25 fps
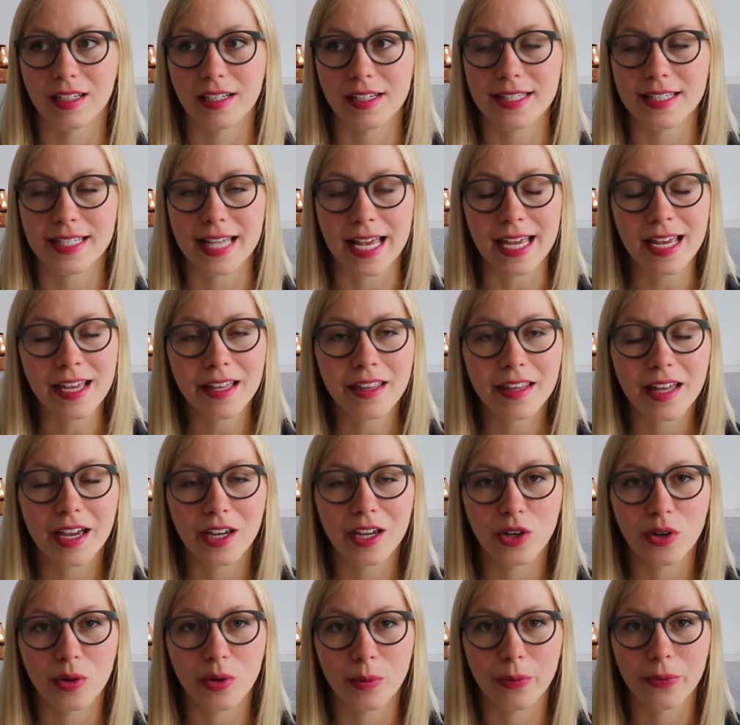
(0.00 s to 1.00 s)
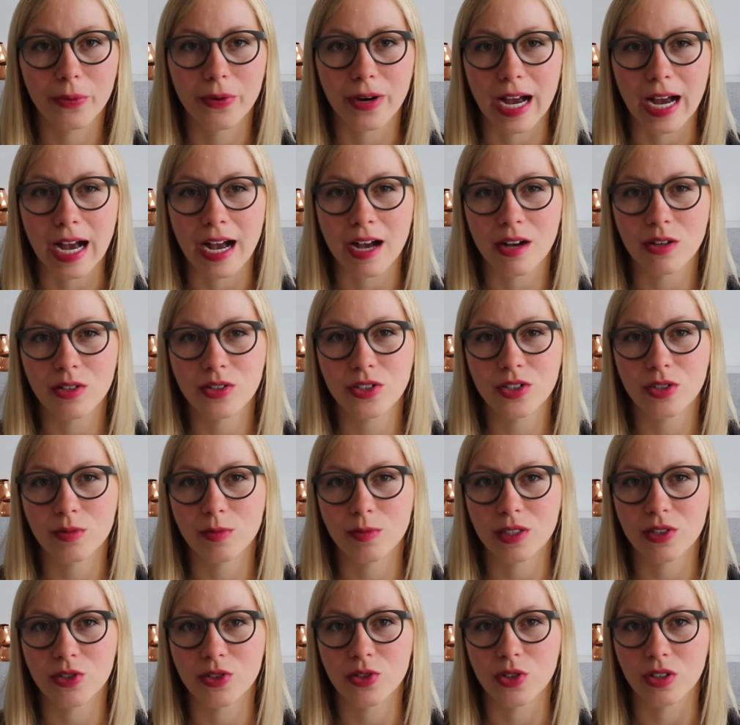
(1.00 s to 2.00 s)
Saying that you're proud to
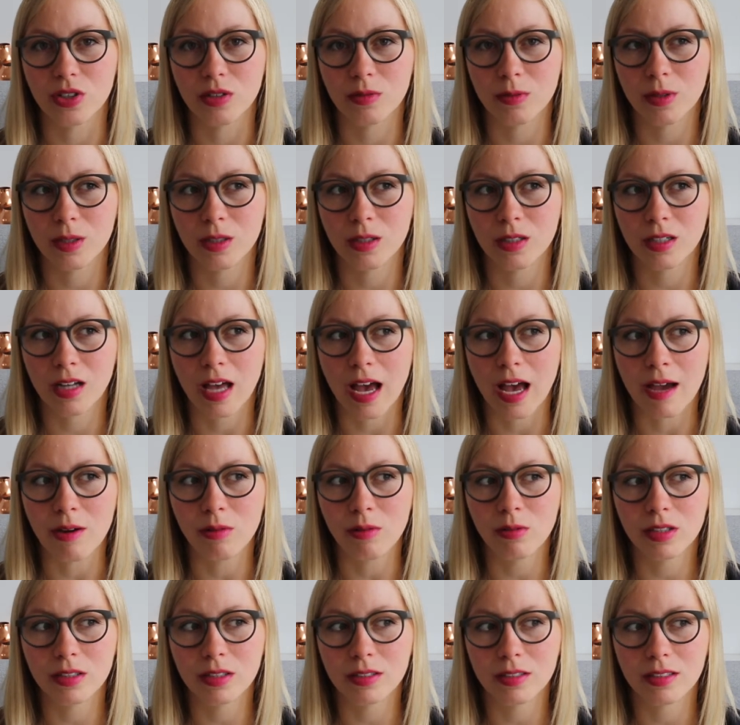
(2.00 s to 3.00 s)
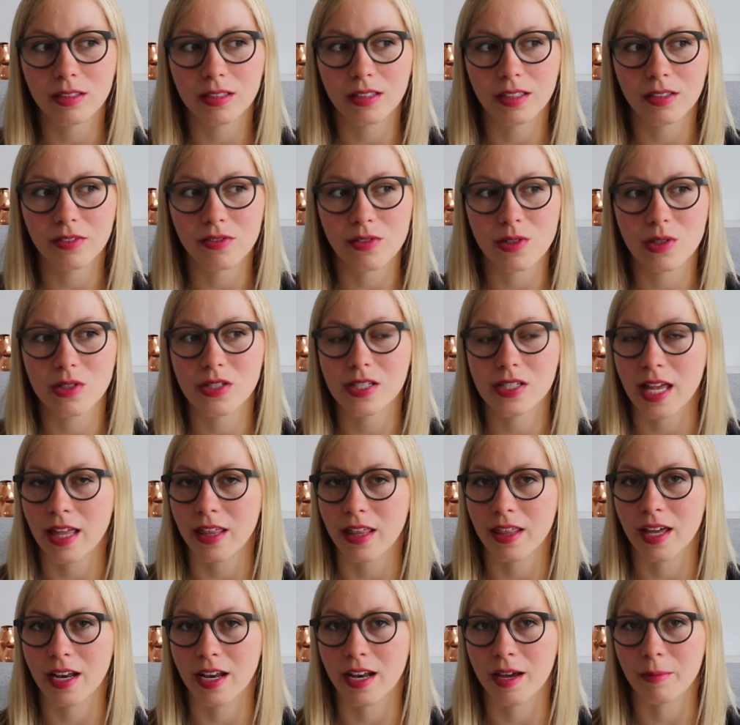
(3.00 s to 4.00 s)
be German, I wouldn't even
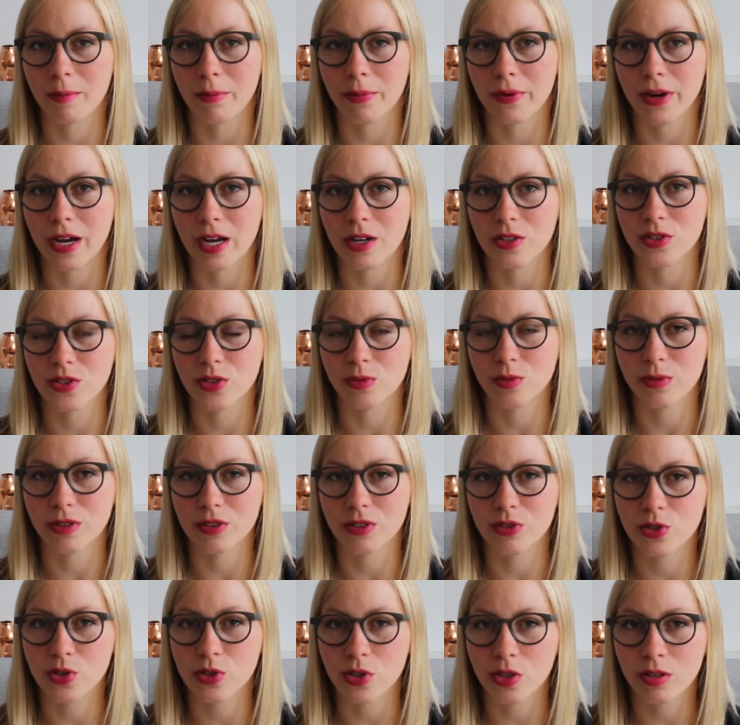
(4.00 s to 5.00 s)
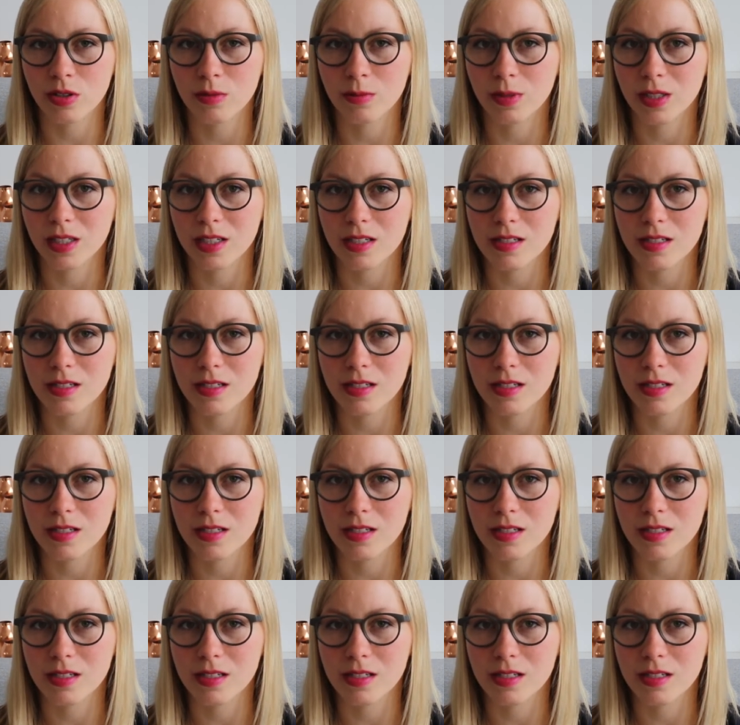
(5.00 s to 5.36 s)
say that I'm proud to be German.